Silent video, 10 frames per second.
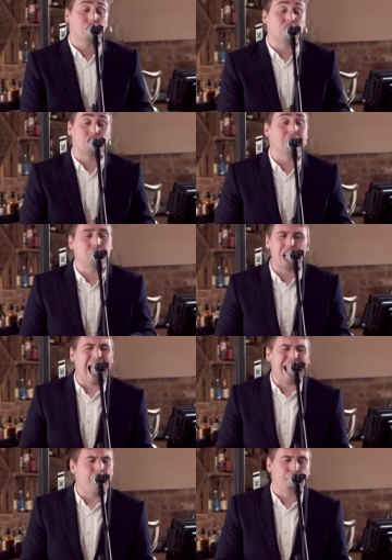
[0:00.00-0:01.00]
She said,
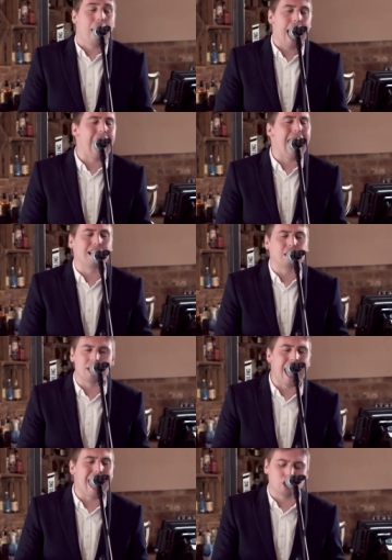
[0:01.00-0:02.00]
Shut up and
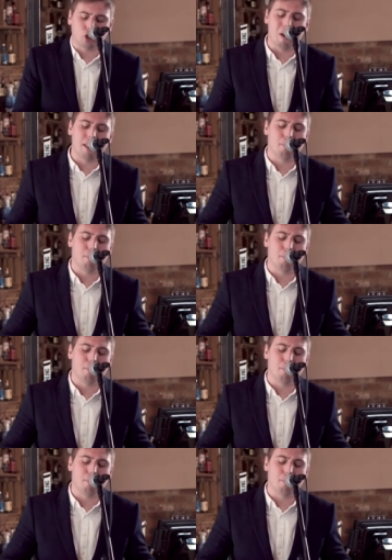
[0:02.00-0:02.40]
dance with